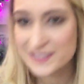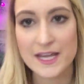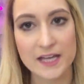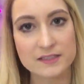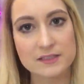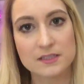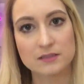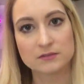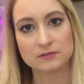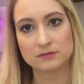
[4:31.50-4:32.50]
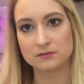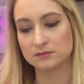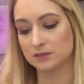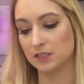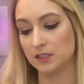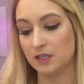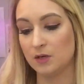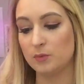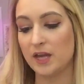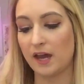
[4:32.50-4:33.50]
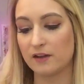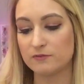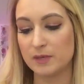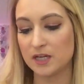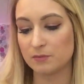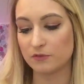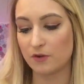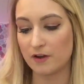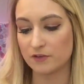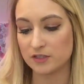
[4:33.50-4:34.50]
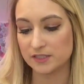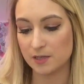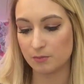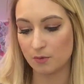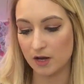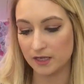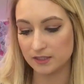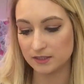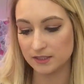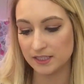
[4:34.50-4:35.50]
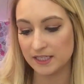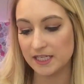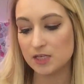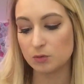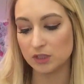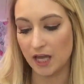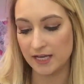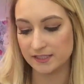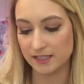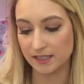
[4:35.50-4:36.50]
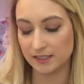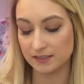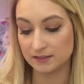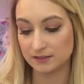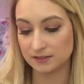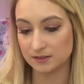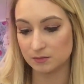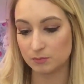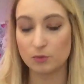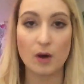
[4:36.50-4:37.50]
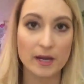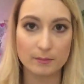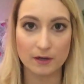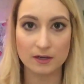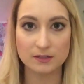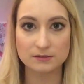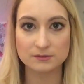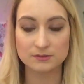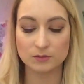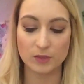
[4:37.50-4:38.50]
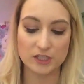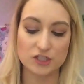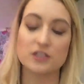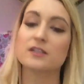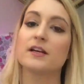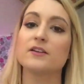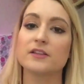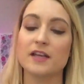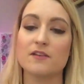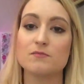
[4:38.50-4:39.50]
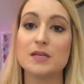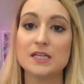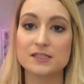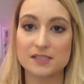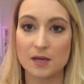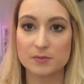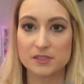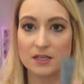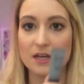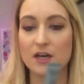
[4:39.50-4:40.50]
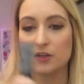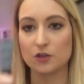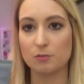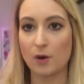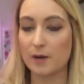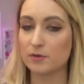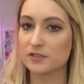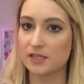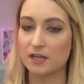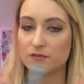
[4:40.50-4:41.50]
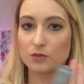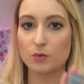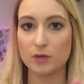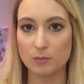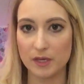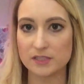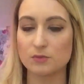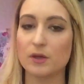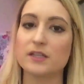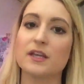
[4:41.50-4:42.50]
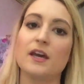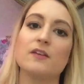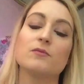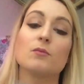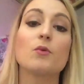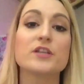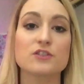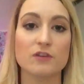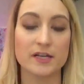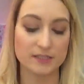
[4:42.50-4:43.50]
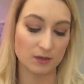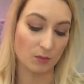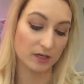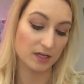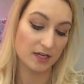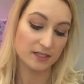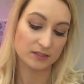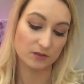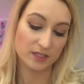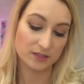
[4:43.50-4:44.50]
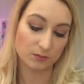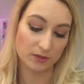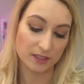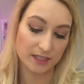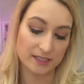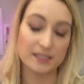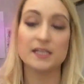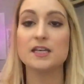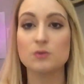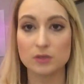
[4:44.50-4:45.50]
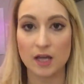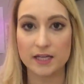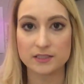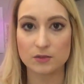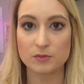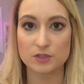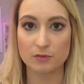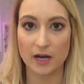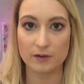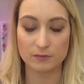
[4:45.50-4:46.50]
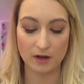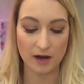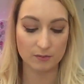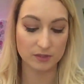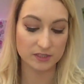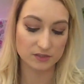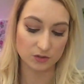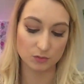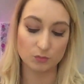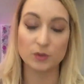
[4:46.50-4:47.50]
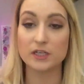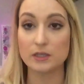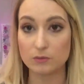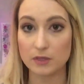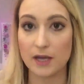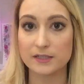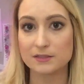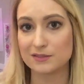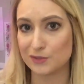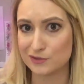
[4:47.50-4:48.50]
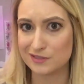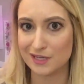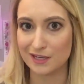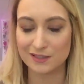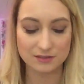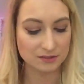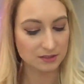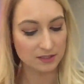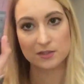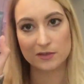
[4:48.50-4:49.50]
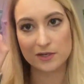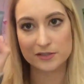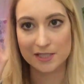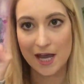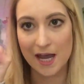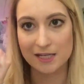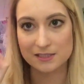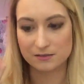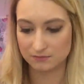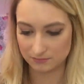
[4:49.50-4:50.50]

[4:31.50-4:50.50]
Next, we have Makeup Forever Step 1 Equalizing Primer, which I know they have many steps of their primers. They have an oil-based one, they have a moisturizing one. So this one is an equalizer, which what I would assume would equalize your skin. So there's that.